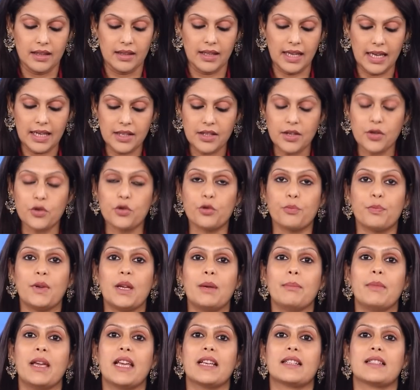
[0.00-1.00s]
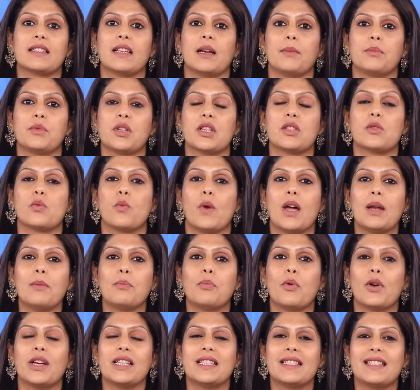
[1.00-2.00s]
The Indian rupee makes up just
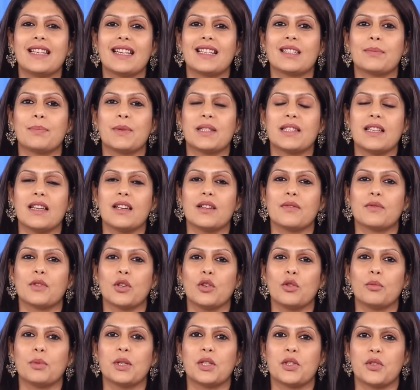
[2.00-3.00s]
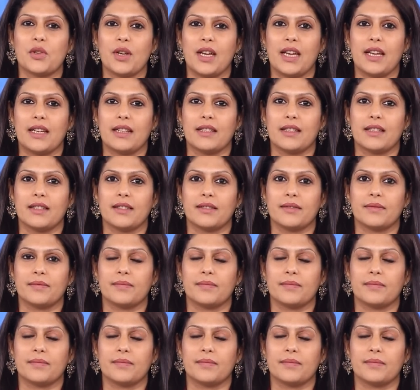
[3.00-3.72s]
1.6% of global trade.